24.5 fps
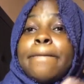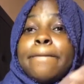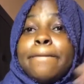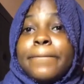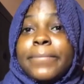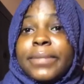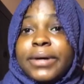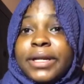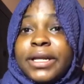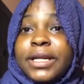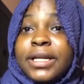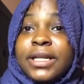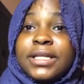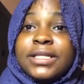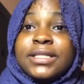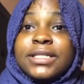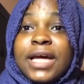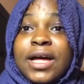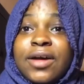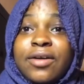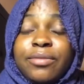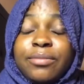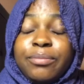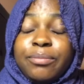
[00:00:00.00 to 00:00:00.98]
But
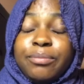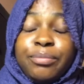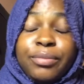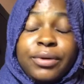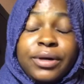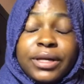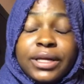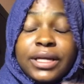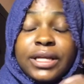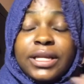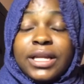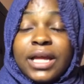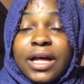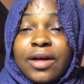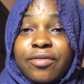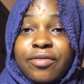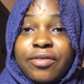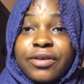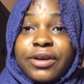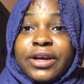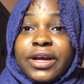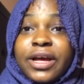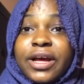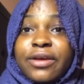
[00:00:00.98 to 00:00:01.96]
in
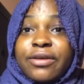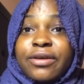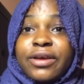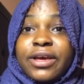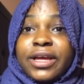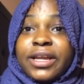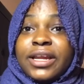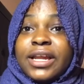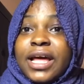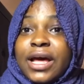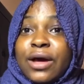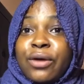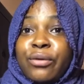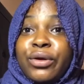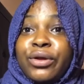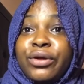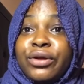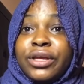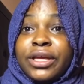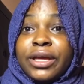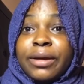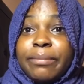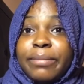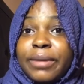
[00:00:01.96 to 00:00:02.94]
Africa, you cannot.
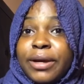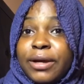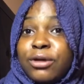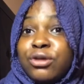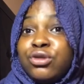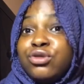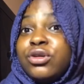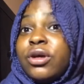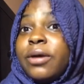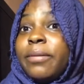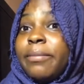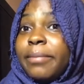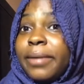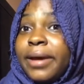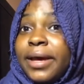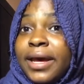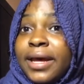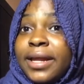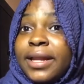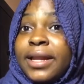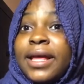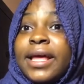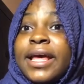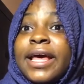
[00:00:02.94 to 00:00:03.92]
When you get married to a
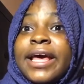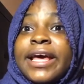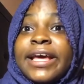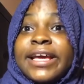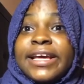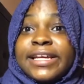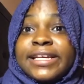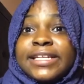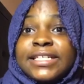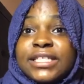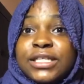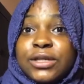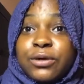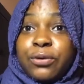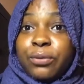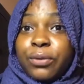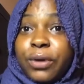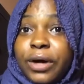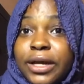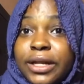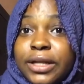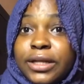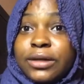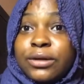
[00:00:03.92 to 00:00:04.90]
man, he's the
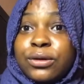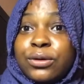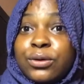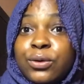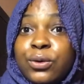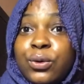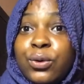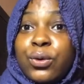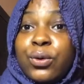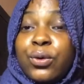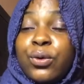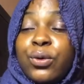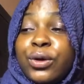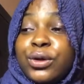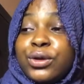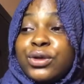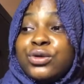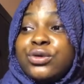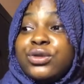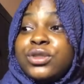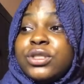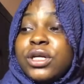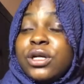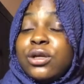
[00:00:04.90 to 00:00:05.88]
one who's
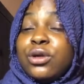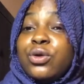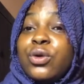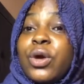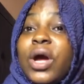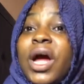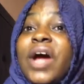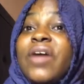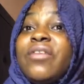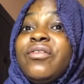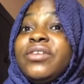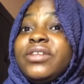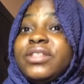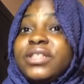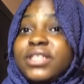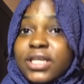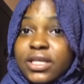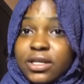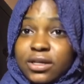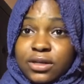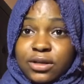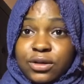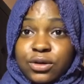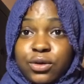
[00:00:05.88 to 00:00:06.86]
going to tell you
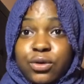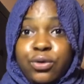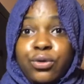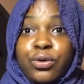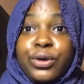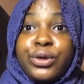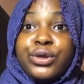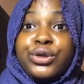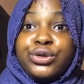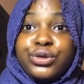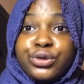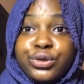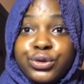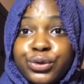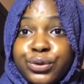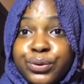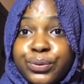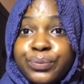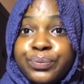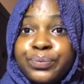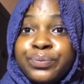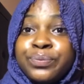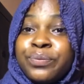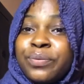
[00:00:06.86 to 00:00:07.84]
everything you're going to
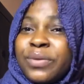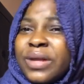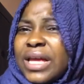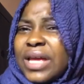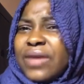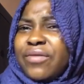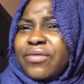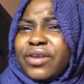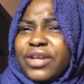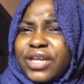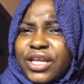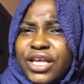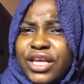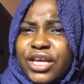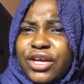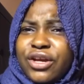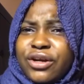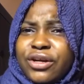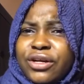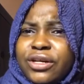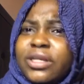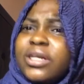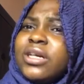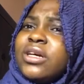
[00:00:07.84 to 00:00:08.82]
do. Even
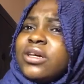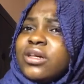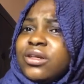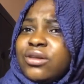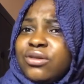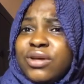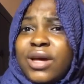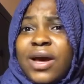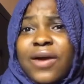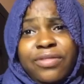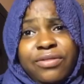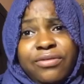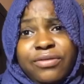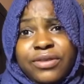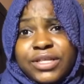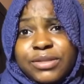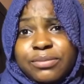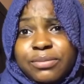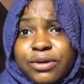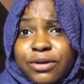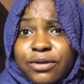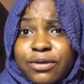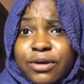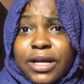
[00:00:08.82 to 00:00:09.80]
here, you have to
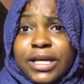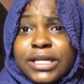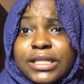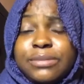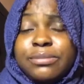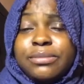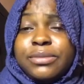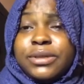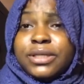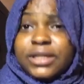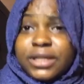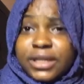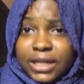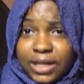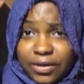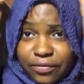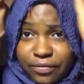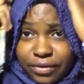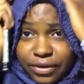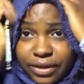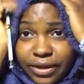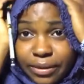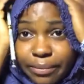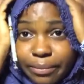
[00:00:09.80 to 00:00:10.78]
respect your husband and
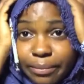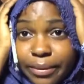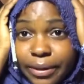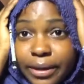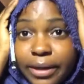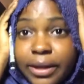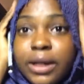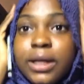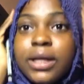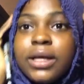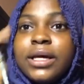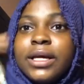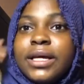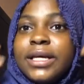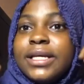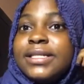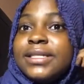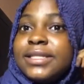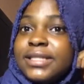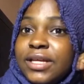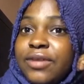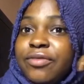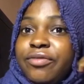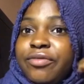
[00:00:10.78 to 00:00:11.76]
everything, but
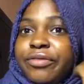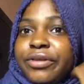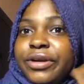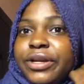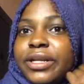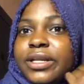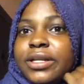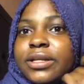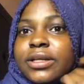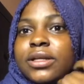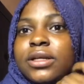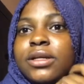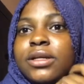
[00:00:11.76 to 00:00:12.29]
it's different.